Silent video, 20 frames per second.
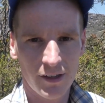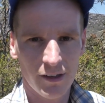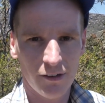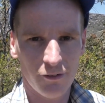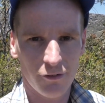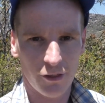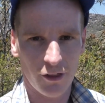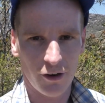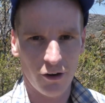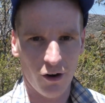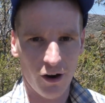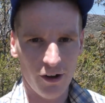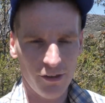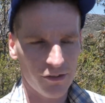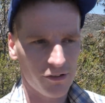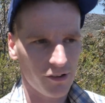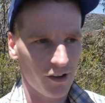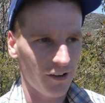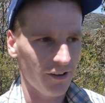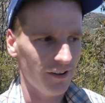for the night.
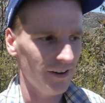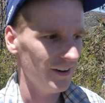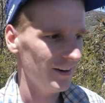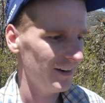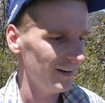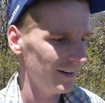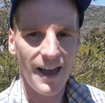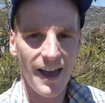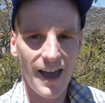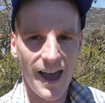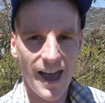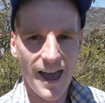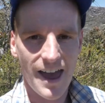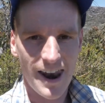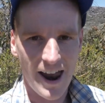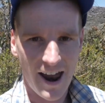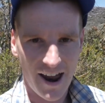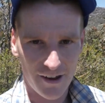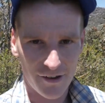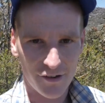So it
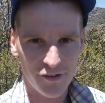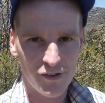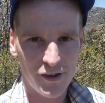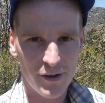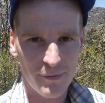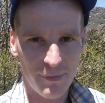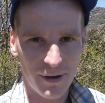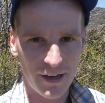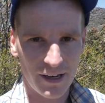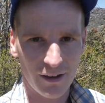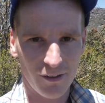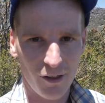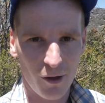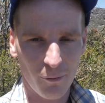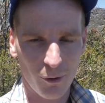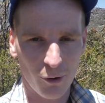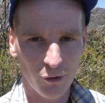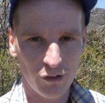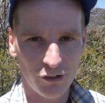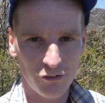has been a lot
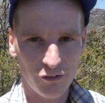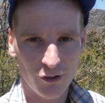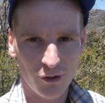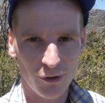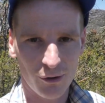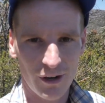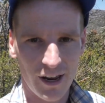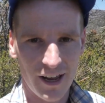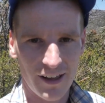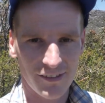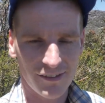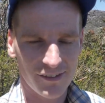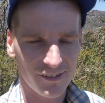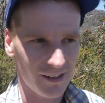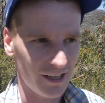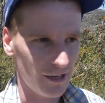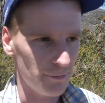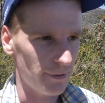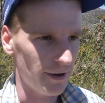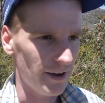more difficult and
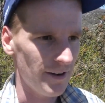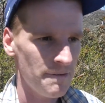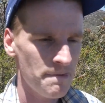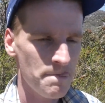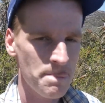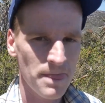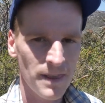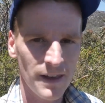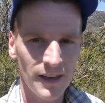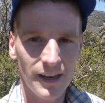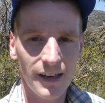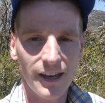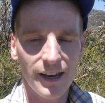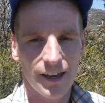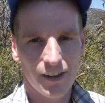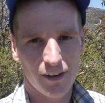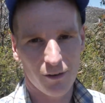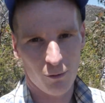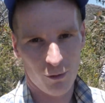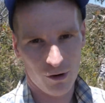steeper,
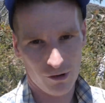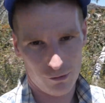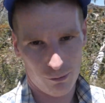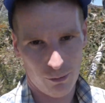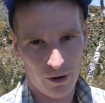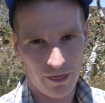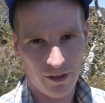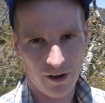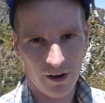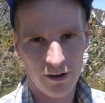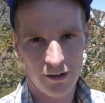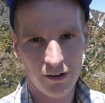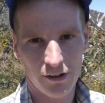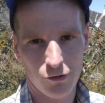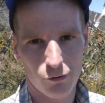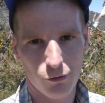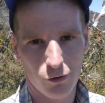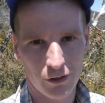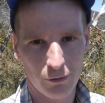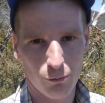and its weather
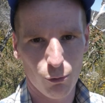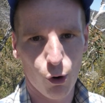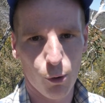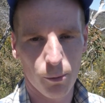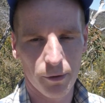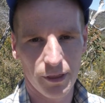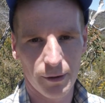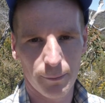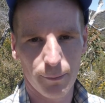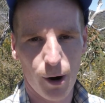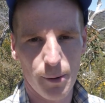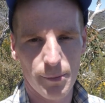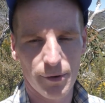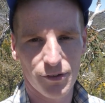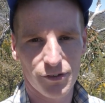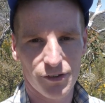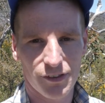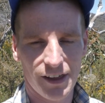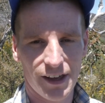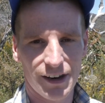is really warm at the moment,
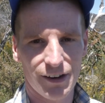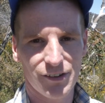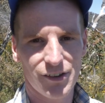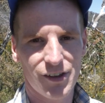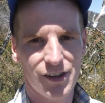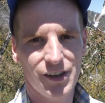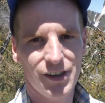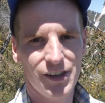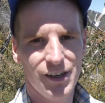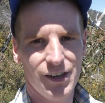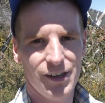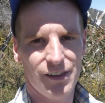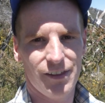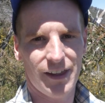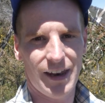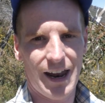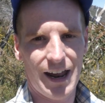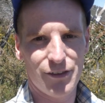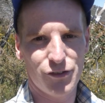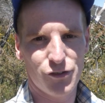so that
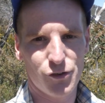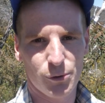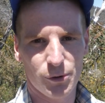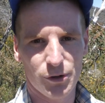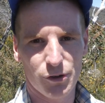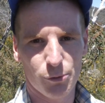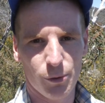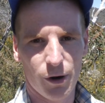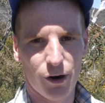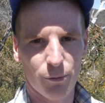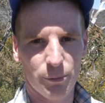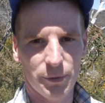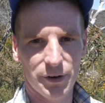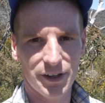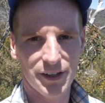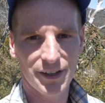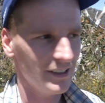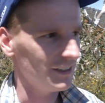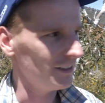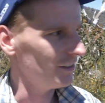adds to it as well. But
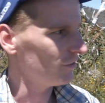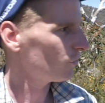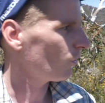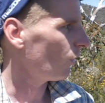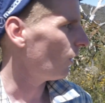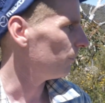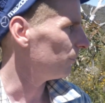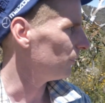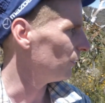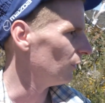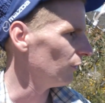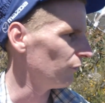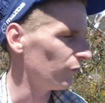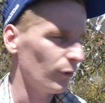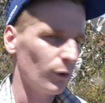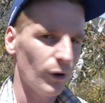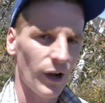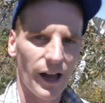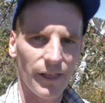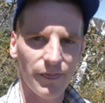it is quite
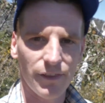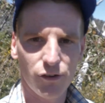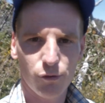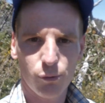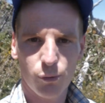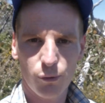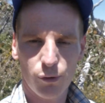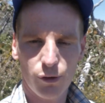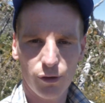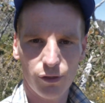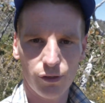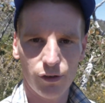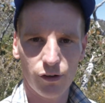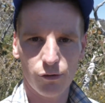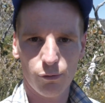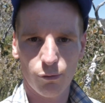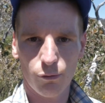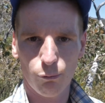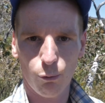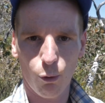beautiful, and this
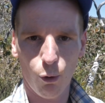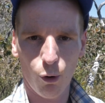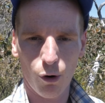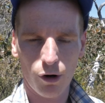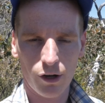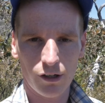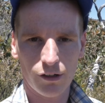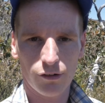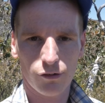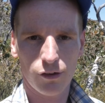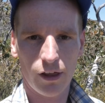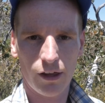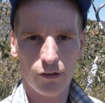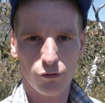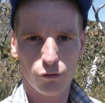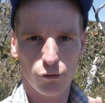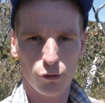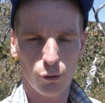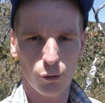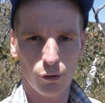walk is
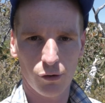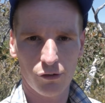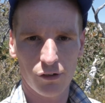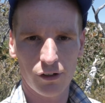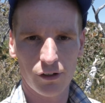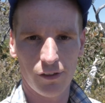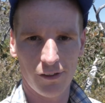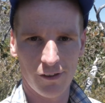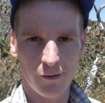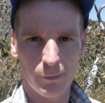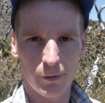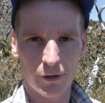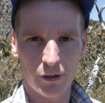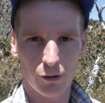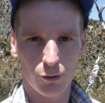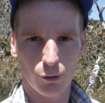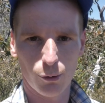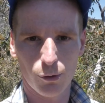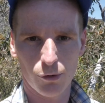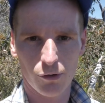less touristy than the
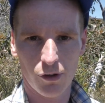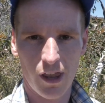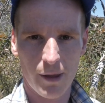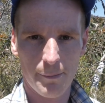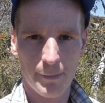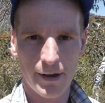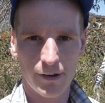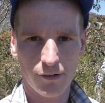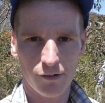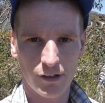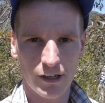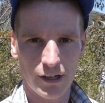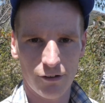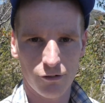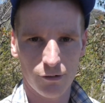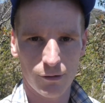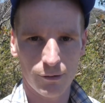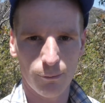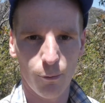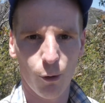Pinnacle, so that makes it
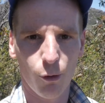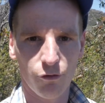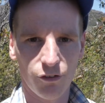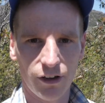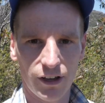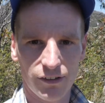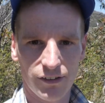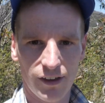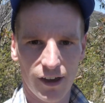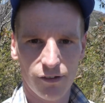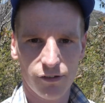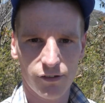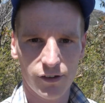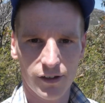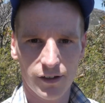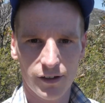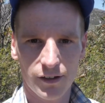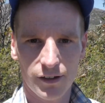even more fantastic.